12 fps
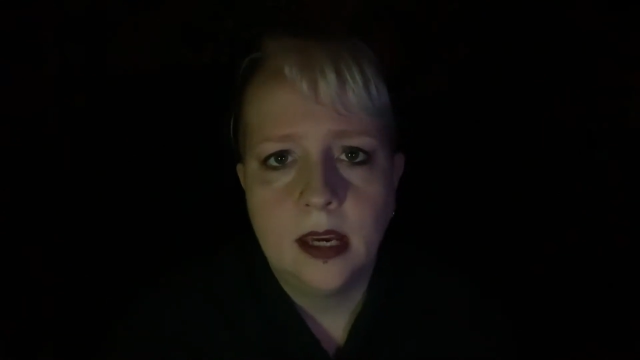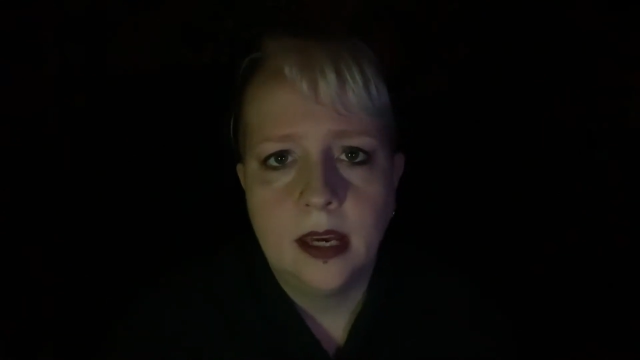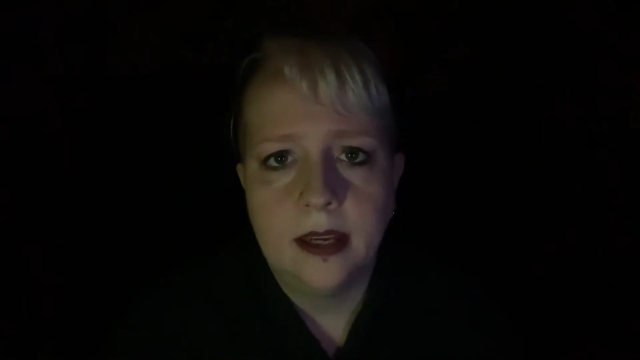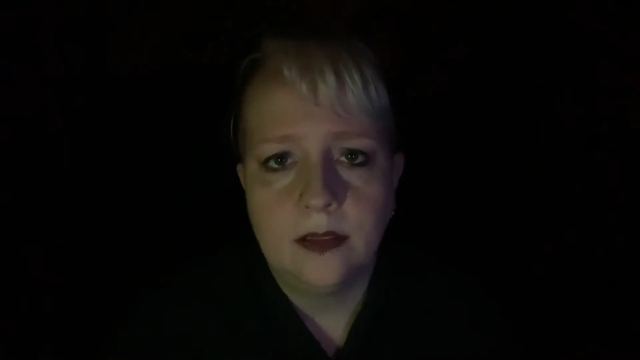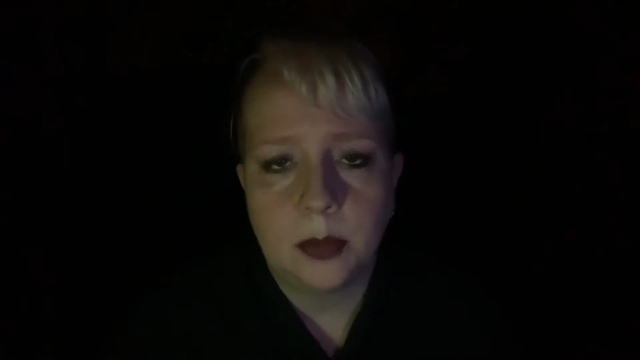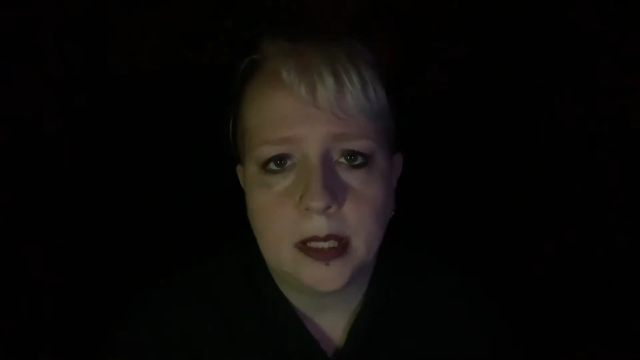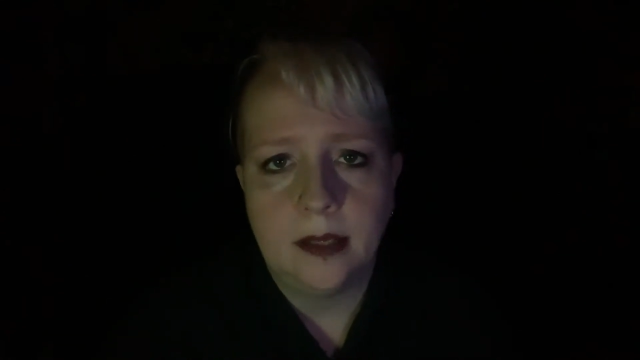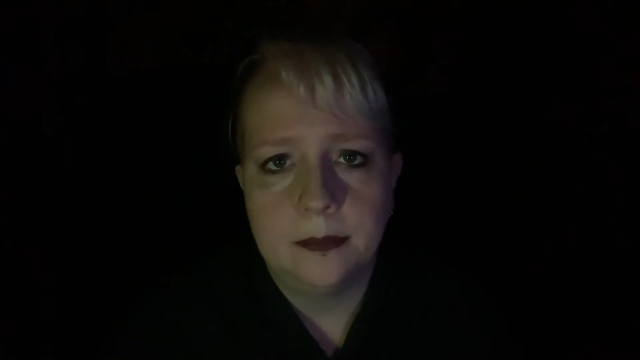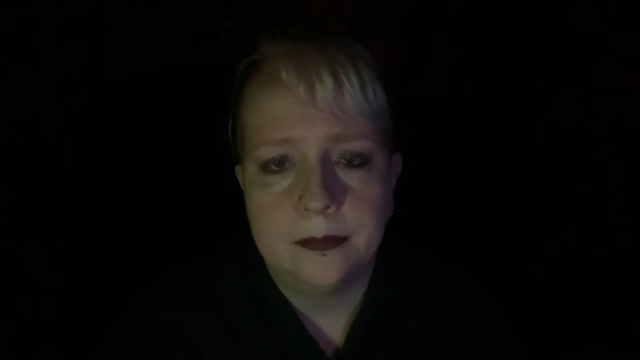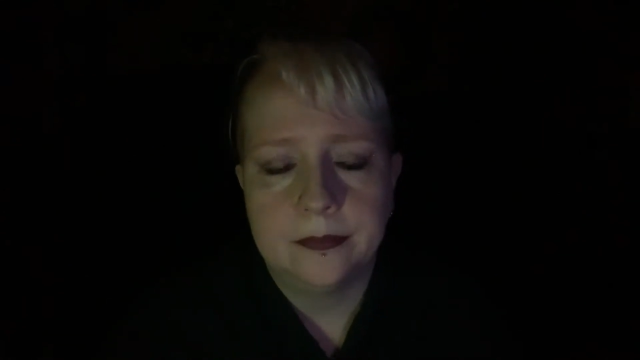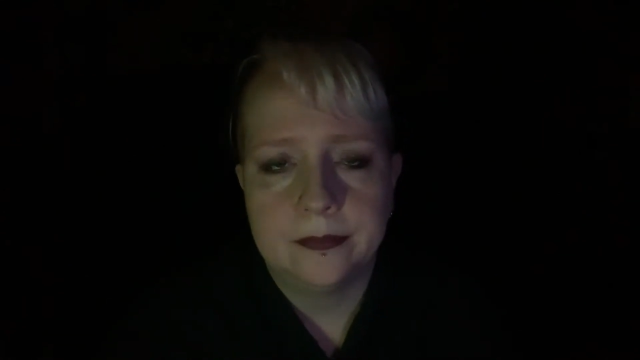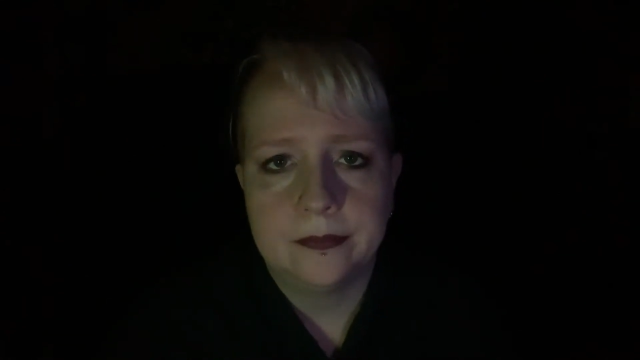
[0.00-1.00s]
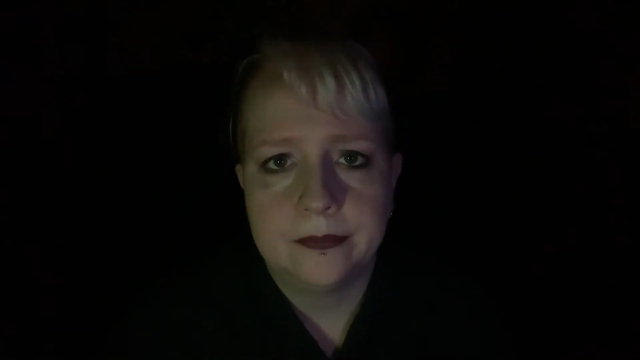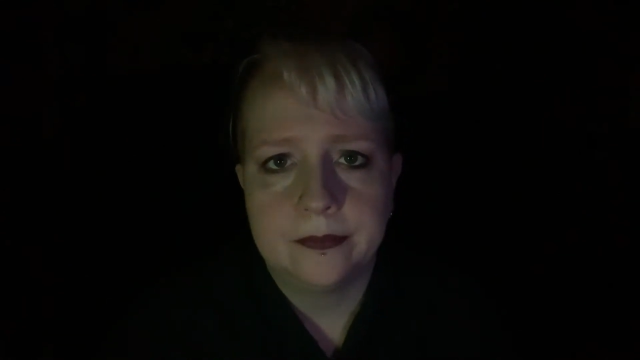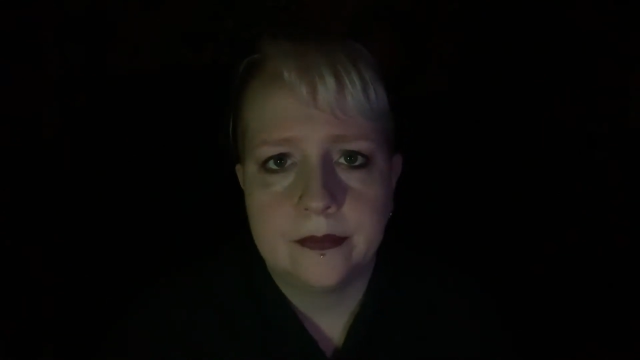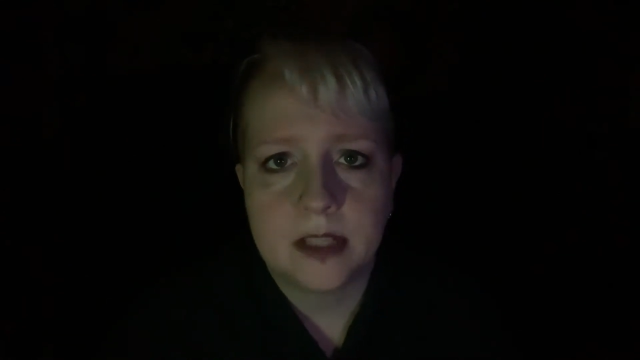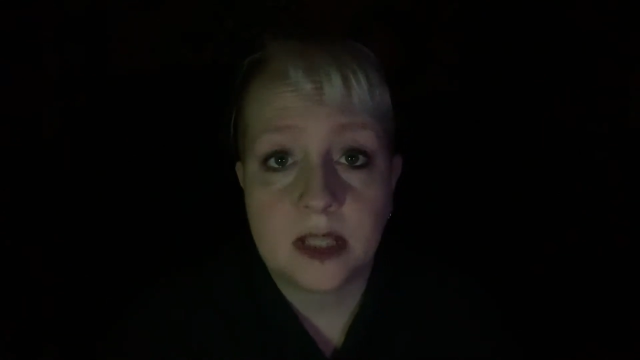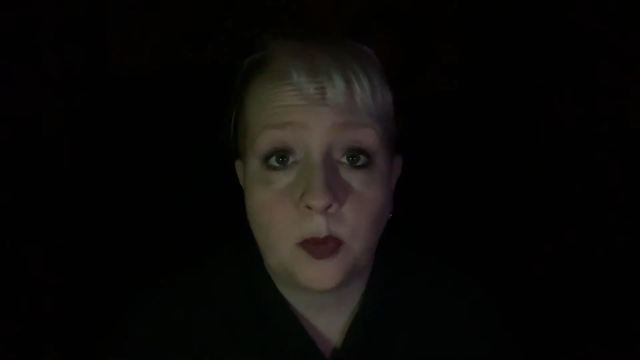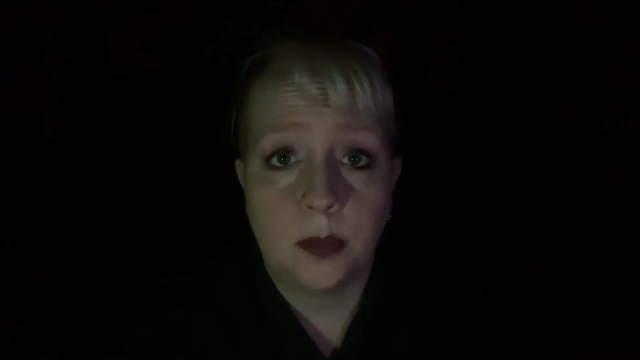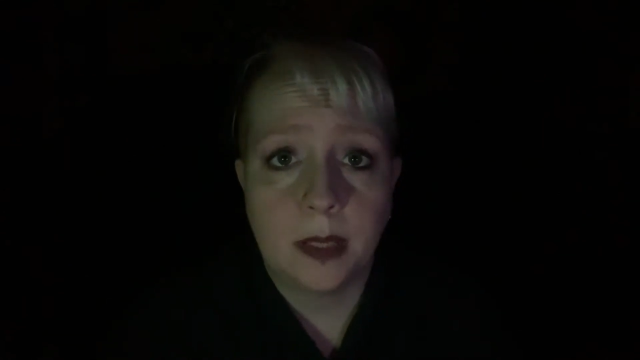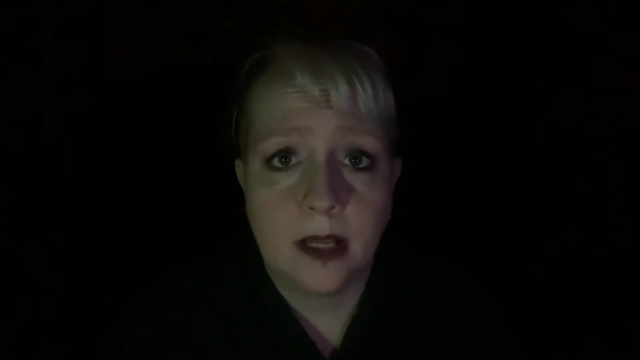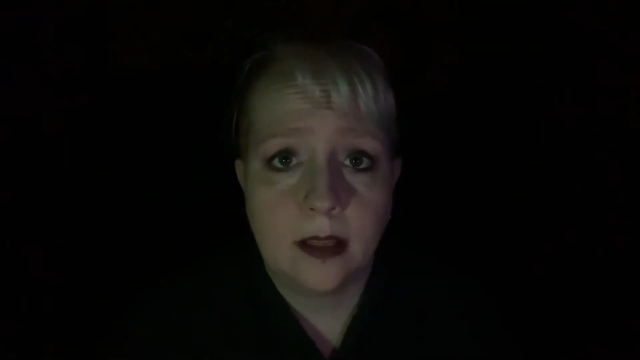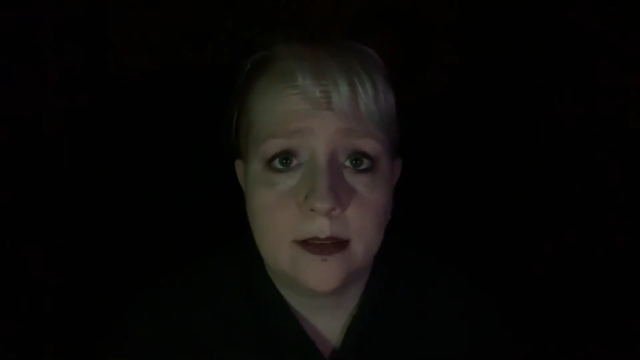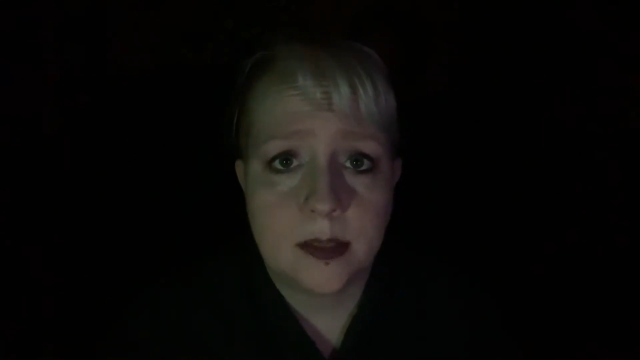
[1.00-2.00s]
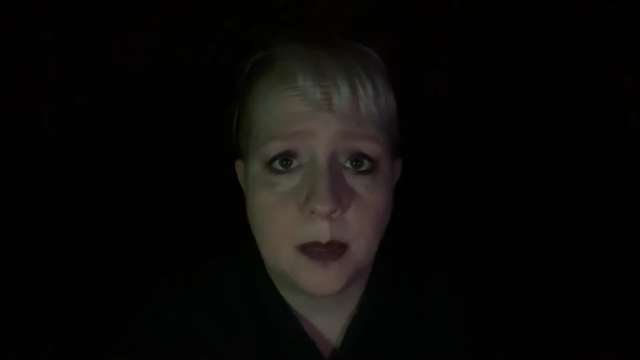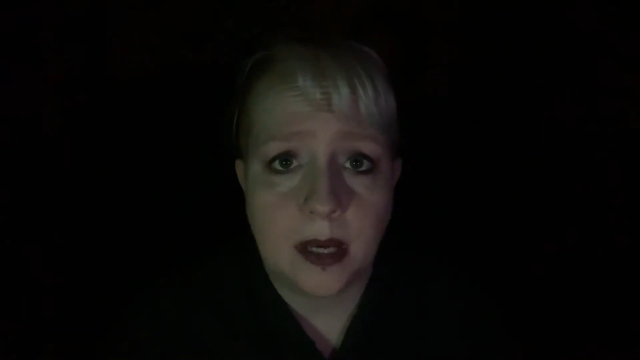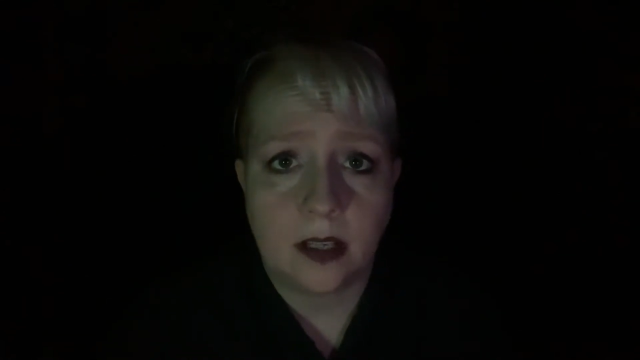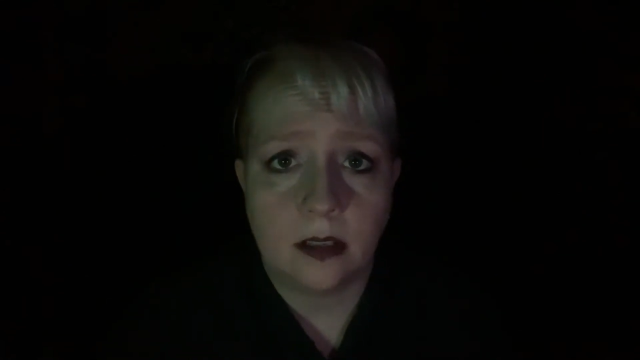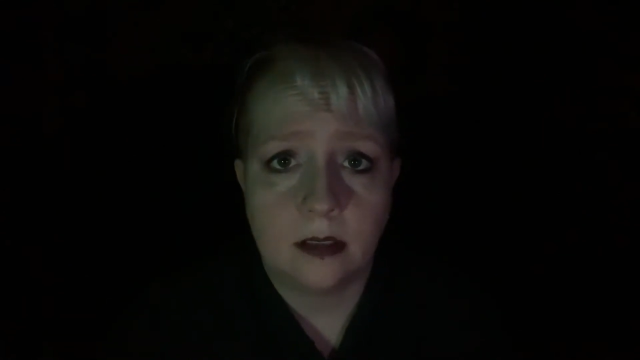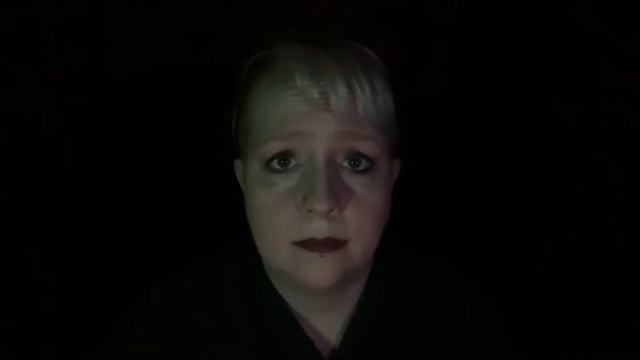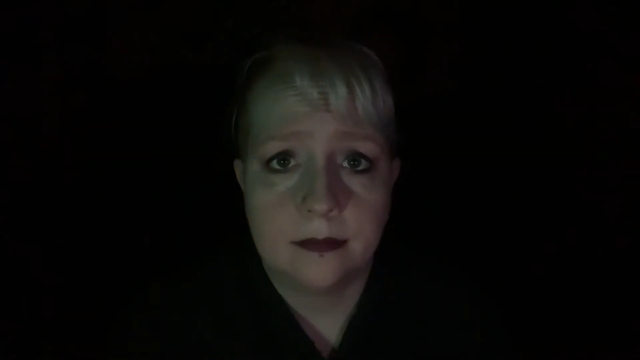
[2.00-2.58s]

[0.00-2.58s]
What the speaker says: Hey everybody, support Black Lives Matter.